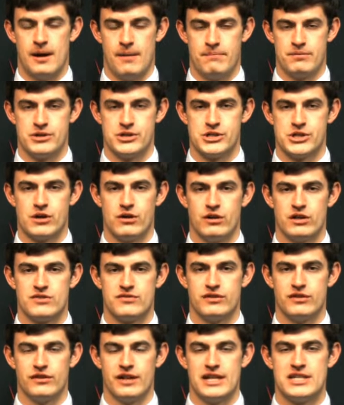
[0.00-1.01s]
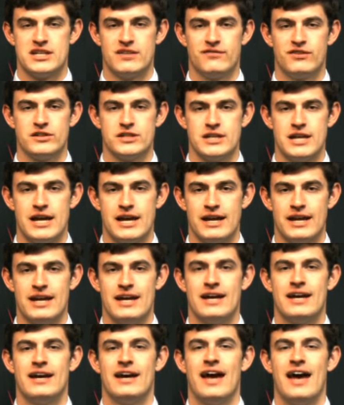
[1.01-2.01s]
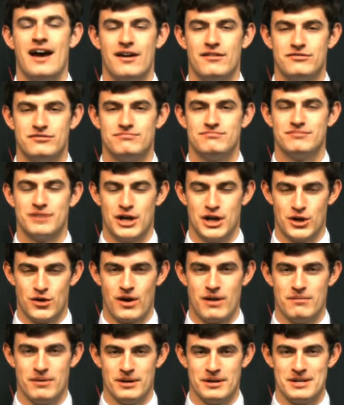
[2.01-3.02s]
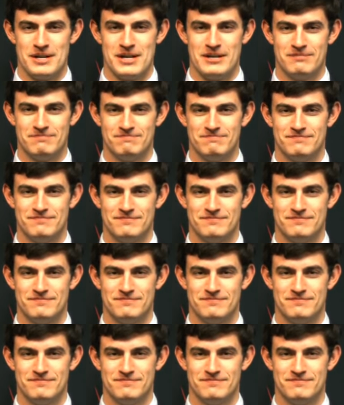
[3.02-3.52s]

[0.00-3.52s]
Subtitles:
up in Charlottesville. That's it for today. Have a great Monday.